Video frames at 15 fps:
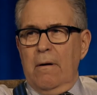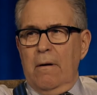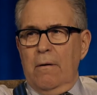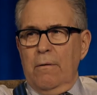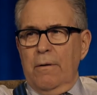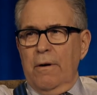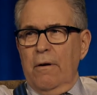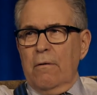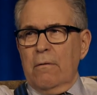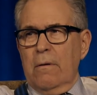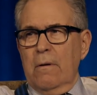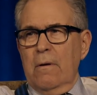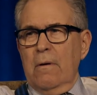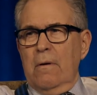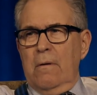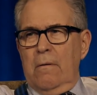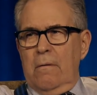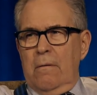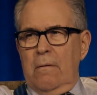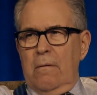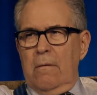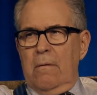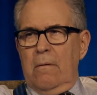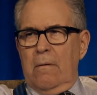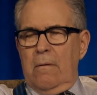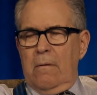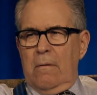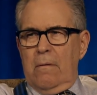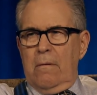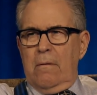we uh, made two hundred million dollars in
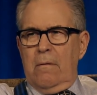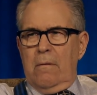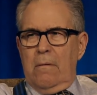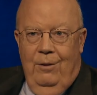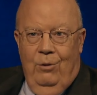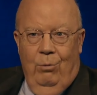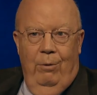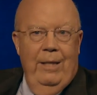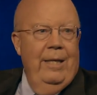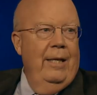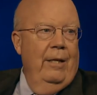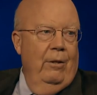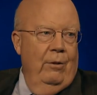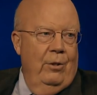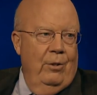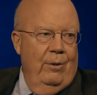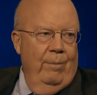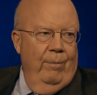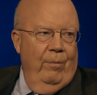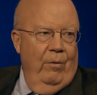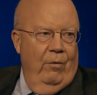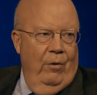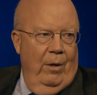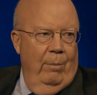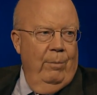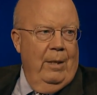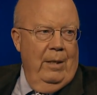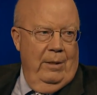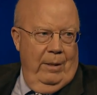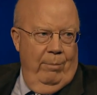uh, three years from
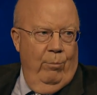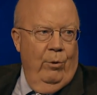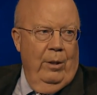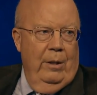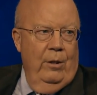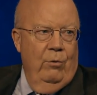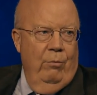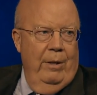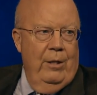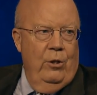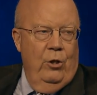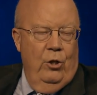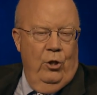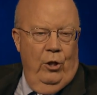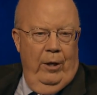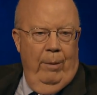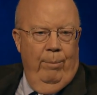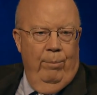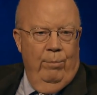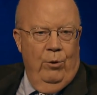because he bought these REITs cheap.